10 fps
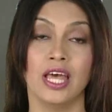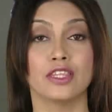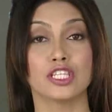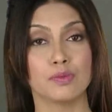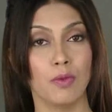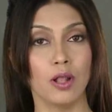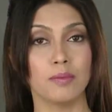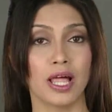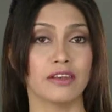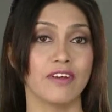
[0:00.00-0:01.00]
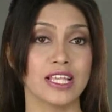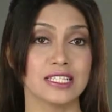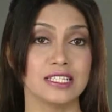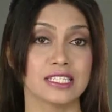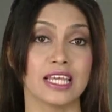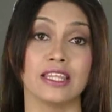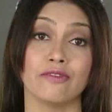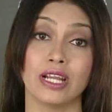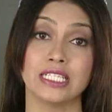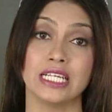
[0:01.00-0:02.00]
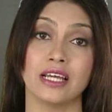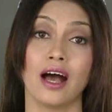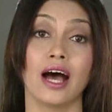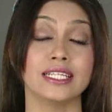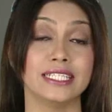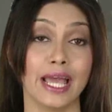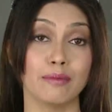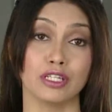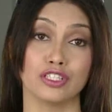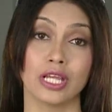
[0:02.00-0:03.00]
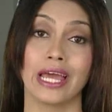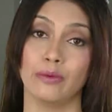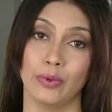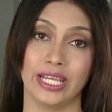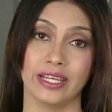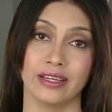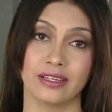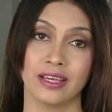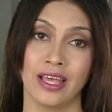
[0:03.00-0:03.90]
The small blood vessels in the retina are damaged and weakened.